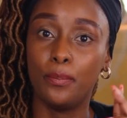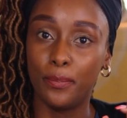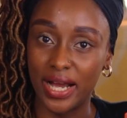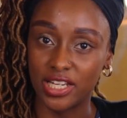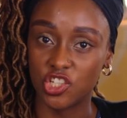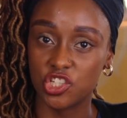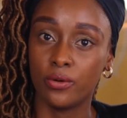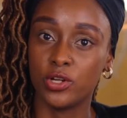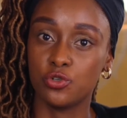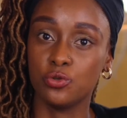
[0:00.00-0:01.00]
punish
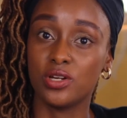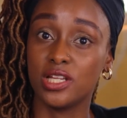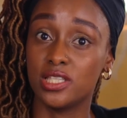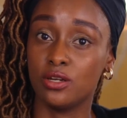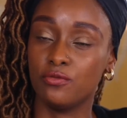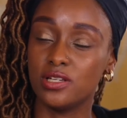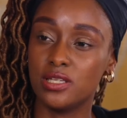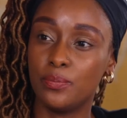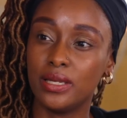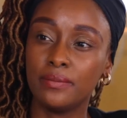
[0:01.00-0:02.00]
our children instead of
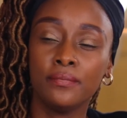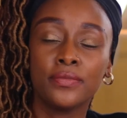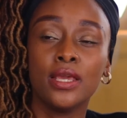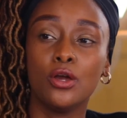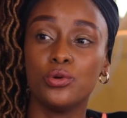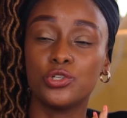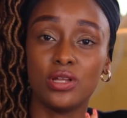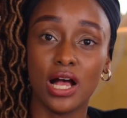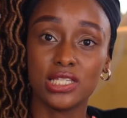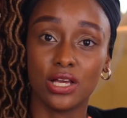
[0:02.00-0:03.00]
discipline, we should
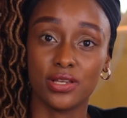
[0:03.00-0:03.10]
ask